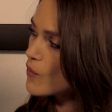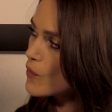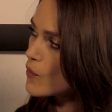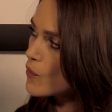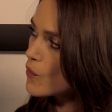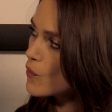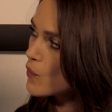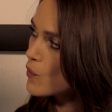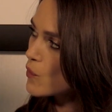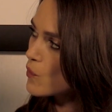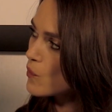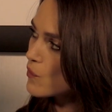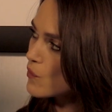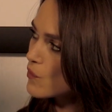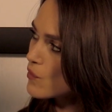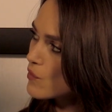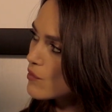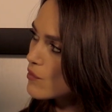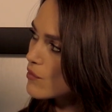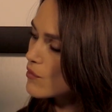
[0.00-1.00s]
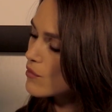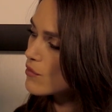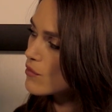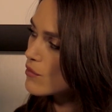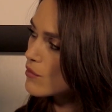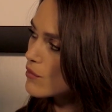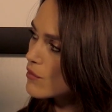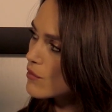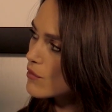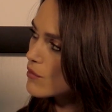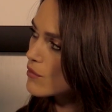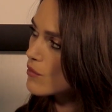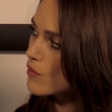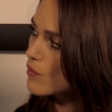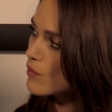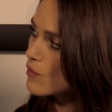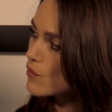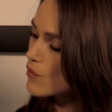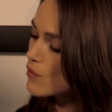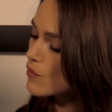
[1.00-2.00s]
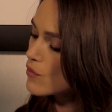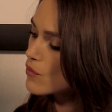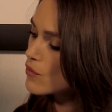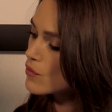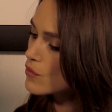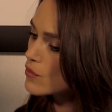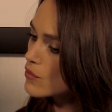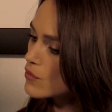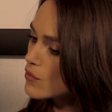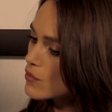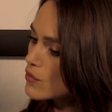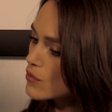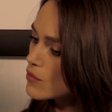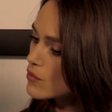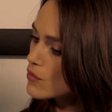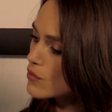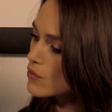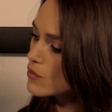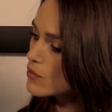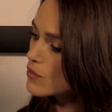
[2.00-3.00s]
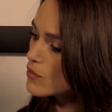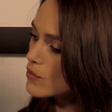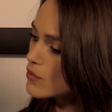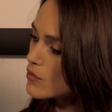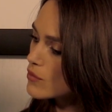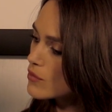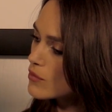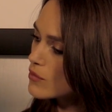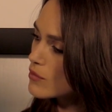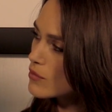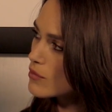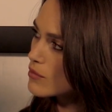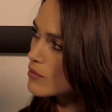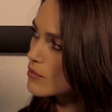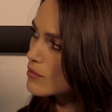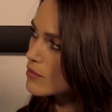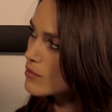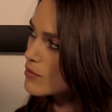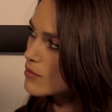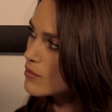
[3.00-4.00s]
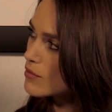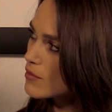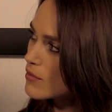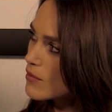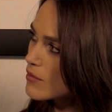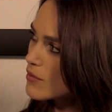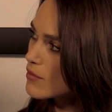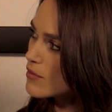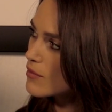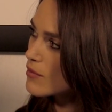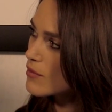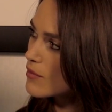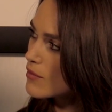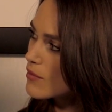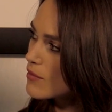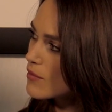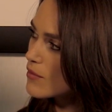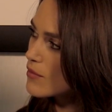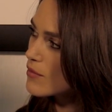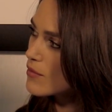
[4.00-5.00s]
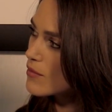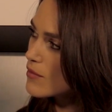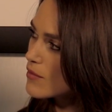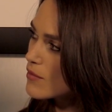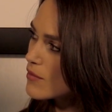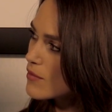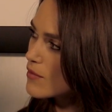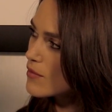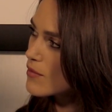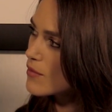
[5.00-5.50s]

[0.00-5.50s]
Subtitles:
[no speech]